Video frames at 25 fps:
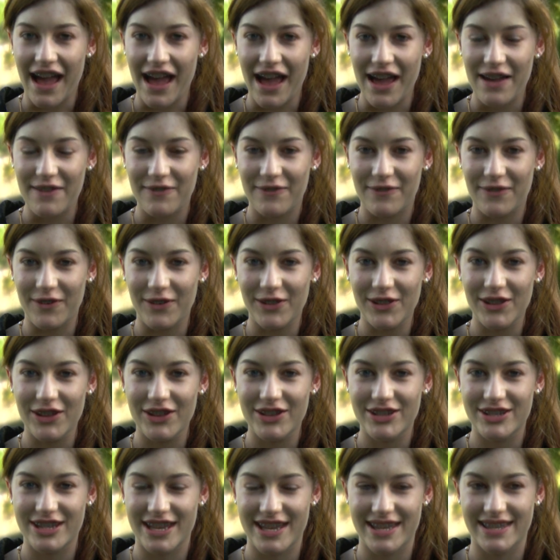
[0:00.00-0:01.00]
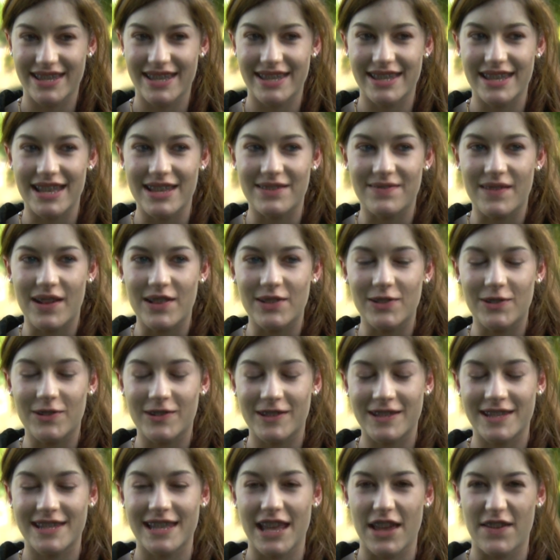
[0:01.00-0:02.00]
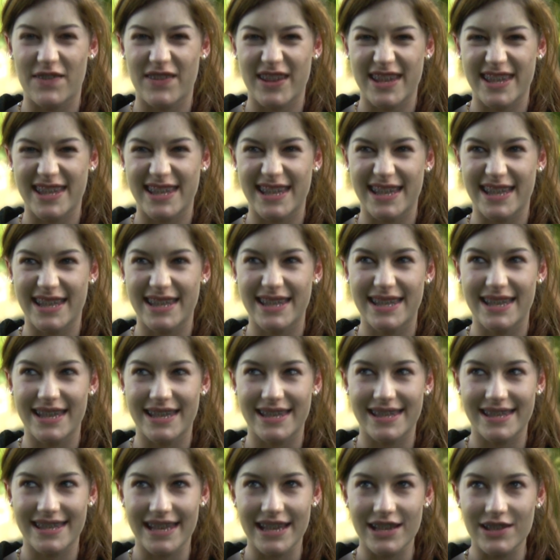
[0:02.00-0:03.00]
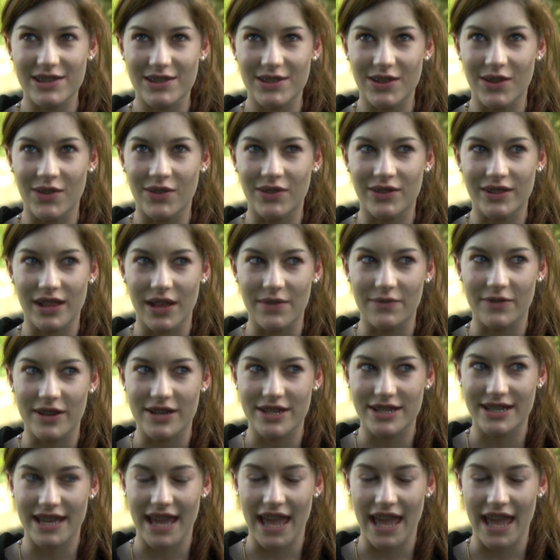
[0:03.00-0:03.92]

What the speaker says: I followed Jesus as my Lord and Saviour since year 6 on Club Reg